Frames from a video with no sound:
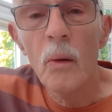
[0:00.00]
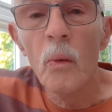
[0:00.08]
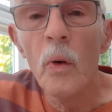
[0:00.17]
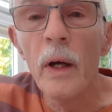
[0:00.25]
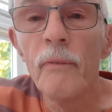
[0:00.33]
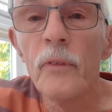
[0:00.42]

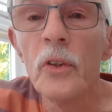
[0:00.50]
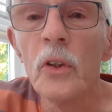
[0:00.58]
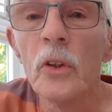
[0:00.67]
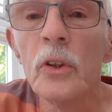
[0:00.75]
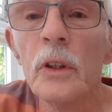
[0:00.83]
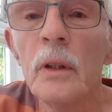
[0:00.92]
we haven't
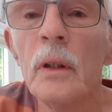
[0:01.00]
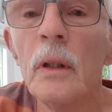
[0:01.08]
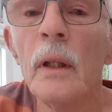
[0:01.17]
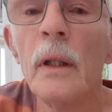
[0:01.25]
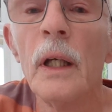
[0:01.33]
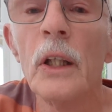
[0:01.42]
touched,
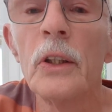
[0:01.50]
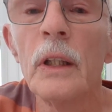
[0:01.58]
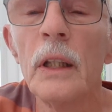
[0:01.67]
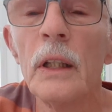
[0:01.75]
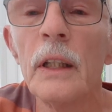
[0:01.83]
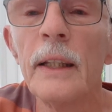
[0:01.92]
they're
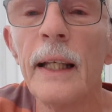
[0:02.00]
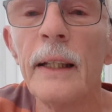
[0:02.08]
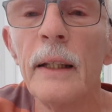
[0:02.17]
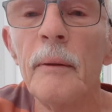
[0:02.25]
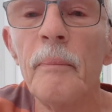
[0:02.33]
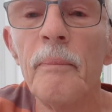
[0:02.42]
still in standard.